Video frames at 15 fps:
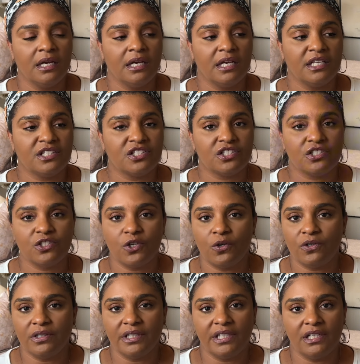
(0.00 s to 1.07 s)
It's
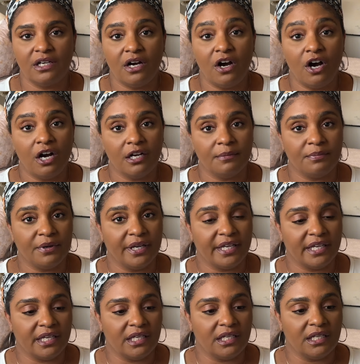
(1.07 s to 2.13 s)
totally
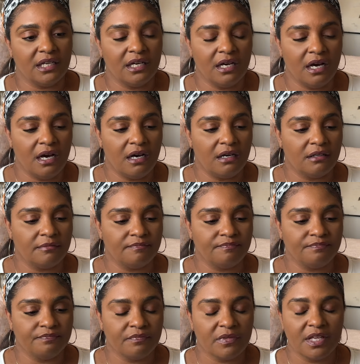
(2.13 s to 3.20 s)
heartbreaking,
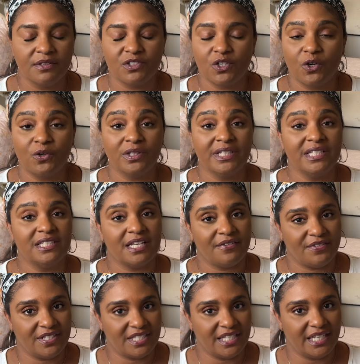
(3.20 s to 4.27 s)
totally
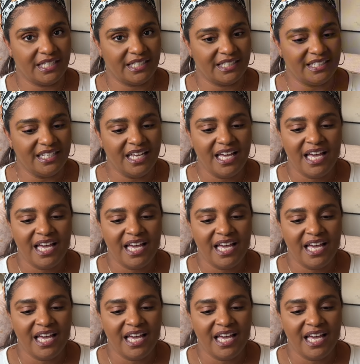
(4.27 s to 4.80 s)
devastated.